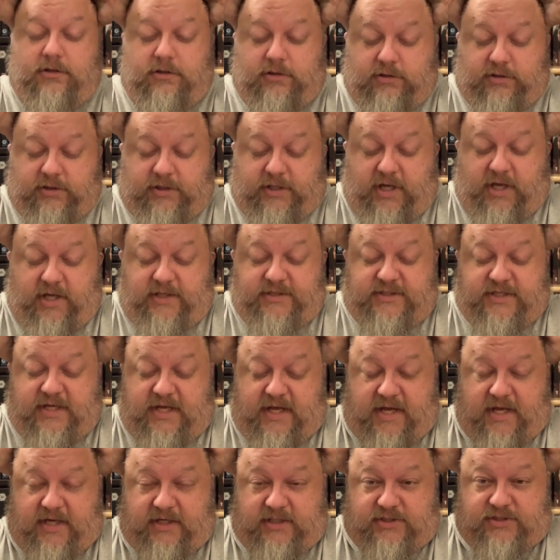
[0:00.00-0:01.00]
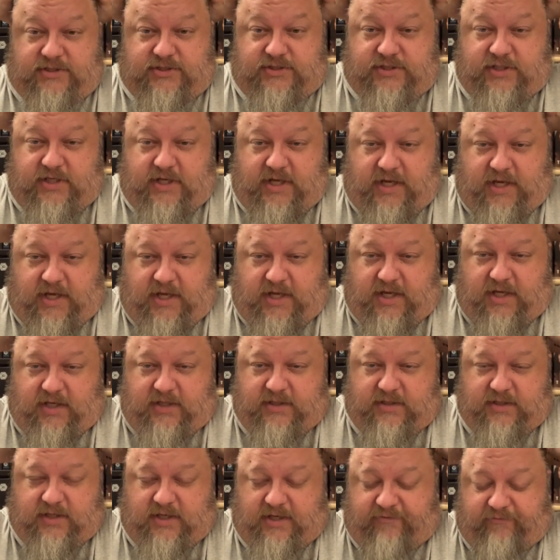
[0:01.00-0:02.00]
contacts,
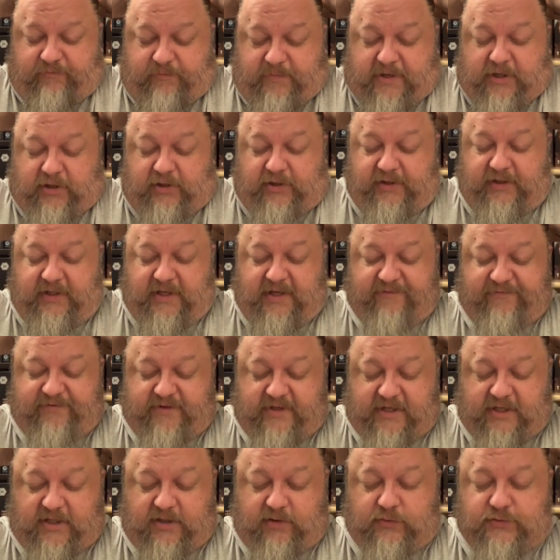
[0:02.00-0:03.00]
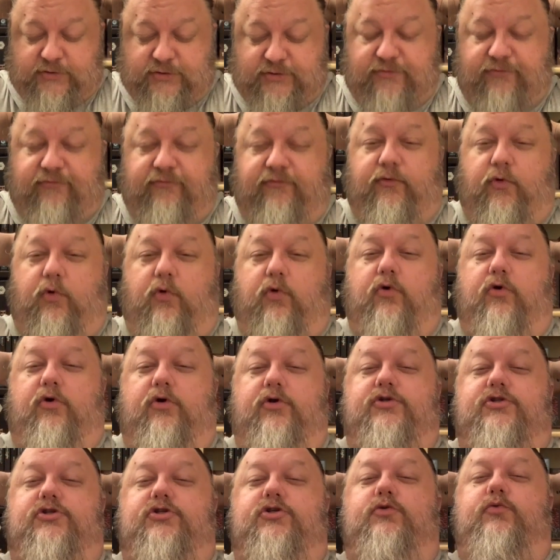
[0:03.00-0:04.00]
and I've barely left the house for
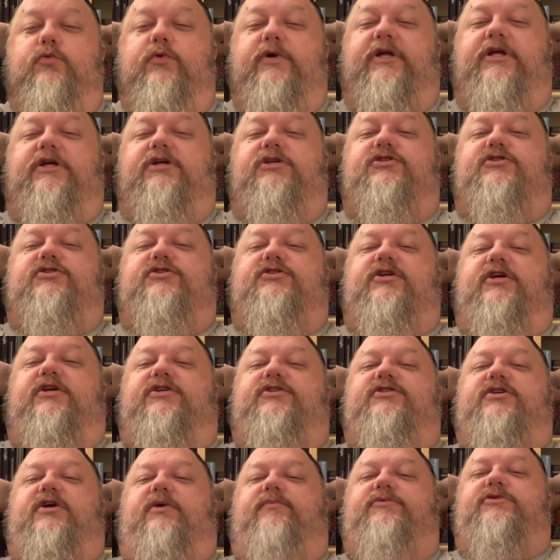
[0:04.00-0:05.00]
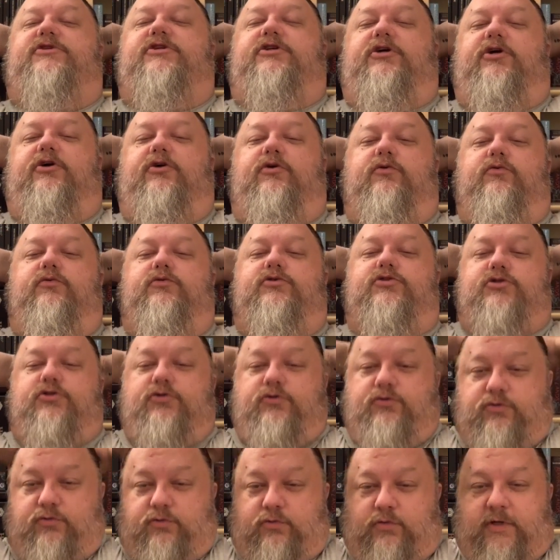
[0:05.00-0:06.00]
2 weeks, except to go
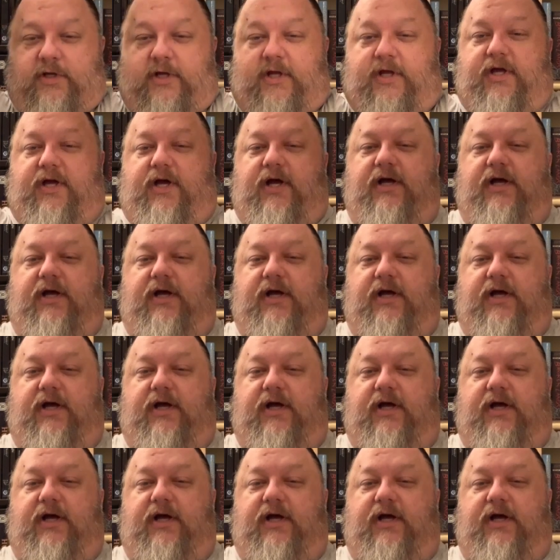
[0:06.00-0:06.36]
to a